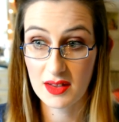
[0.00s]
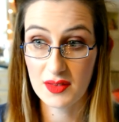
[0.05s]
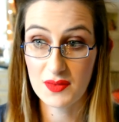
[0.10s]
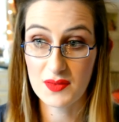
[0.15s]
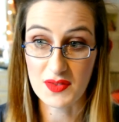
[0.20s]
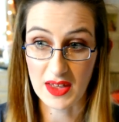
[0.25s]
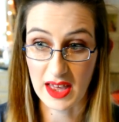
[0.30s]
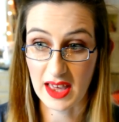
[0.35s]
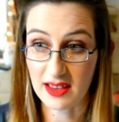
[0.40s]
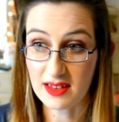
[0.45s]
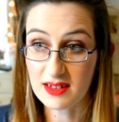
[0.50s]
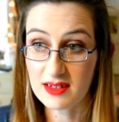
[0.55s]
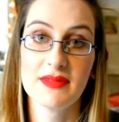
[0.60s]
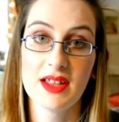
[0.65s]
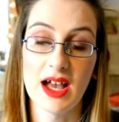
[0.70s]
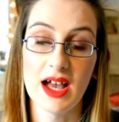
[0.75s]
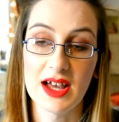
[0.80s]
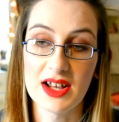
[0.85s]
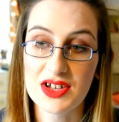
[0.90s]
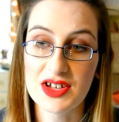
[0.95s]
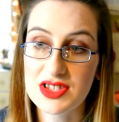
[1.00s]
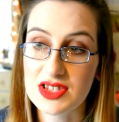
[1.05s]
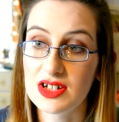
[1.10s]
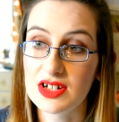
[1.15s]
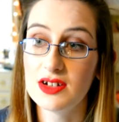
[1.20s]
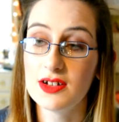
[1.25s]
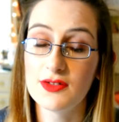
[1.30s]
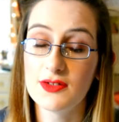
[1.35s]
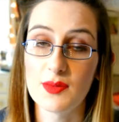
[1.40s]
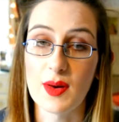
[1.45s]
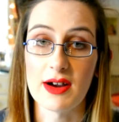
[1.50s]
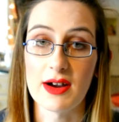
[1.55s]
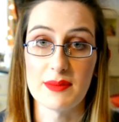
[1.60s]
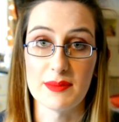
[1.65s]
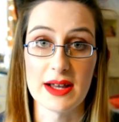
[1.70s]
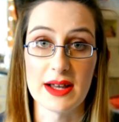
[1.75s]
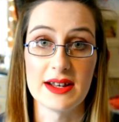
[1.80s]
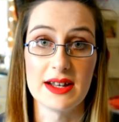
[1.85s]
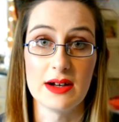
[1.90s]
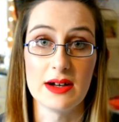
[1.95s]
thing. I used to love wearing
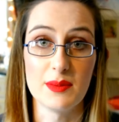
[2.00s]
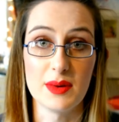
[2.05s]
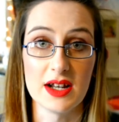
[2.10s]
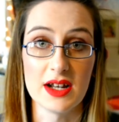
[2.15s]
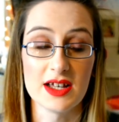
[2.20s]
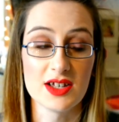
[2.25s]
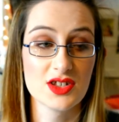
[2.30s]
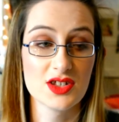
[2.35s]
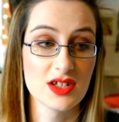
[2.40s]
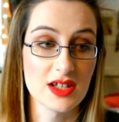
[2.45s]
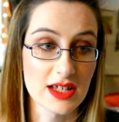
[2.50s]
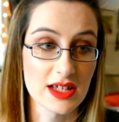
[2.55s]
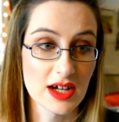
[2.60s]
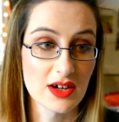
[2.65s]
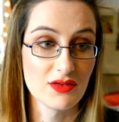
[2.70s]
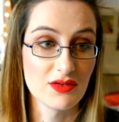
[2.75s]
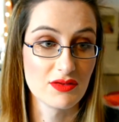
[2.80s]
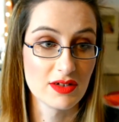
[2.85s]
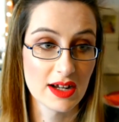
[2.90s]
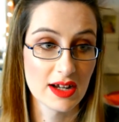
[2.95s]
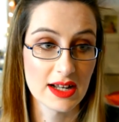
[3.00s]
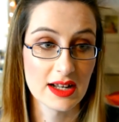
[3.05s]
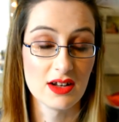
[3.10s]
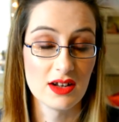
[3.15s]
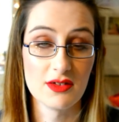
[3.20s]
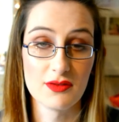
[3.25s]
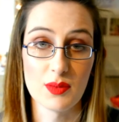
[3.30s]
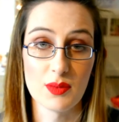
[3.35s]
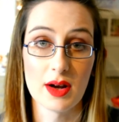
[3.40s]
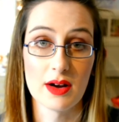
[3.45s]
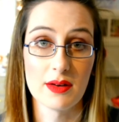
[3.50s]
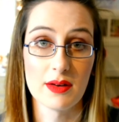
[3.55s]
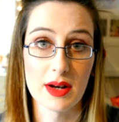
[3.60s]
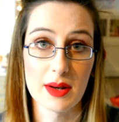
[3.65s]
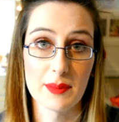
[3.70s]
black nail polish. Like, I really love wearing a